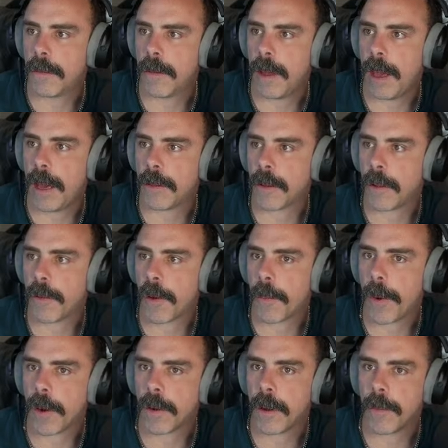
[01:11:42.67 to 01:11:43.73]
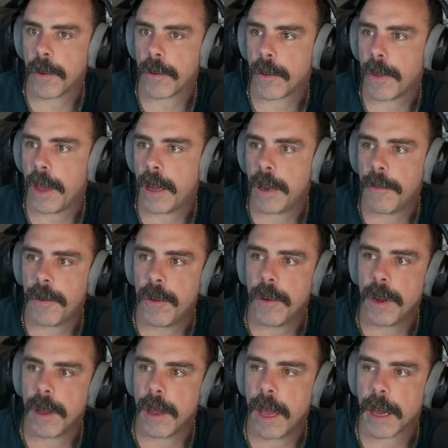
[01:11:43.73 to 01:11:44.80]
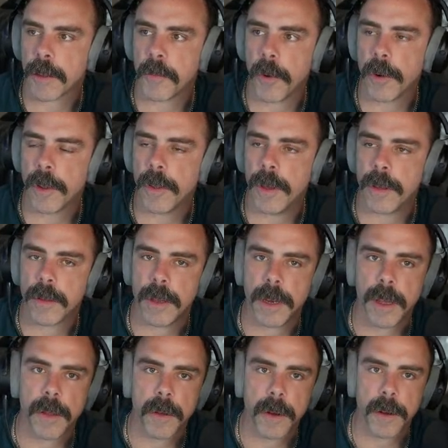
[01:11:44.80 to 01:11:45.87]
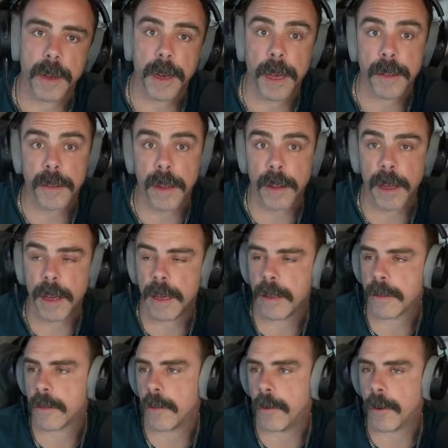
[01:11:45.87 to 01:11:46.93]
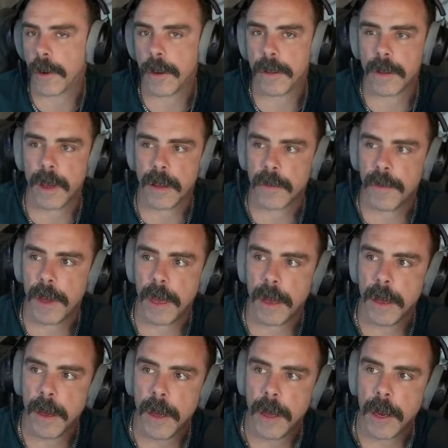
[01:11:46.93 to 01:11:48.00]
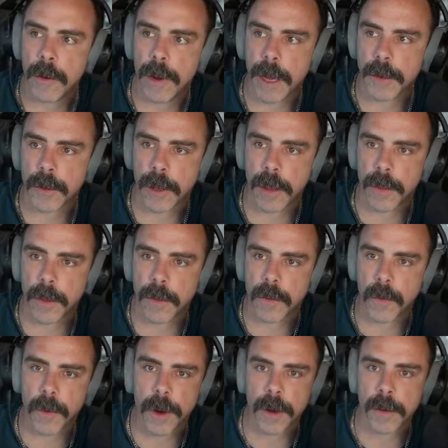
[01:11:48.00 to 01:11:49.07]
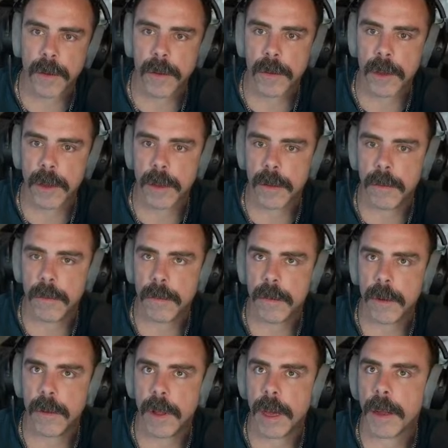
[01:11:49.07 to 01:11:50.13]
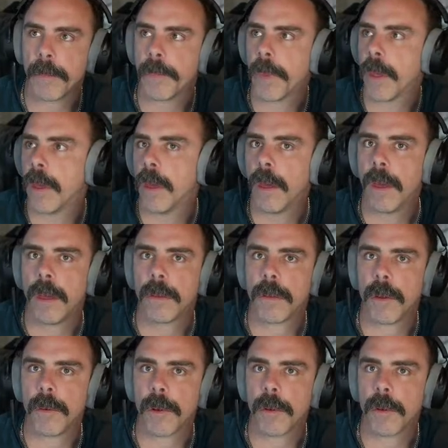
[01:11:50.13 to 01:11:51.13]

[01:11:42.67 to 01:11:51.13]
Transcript: has all of our part numbers on that. If you had exported this in either an XLS or a CSV, you'd actually get this to where you could do that. So we're going to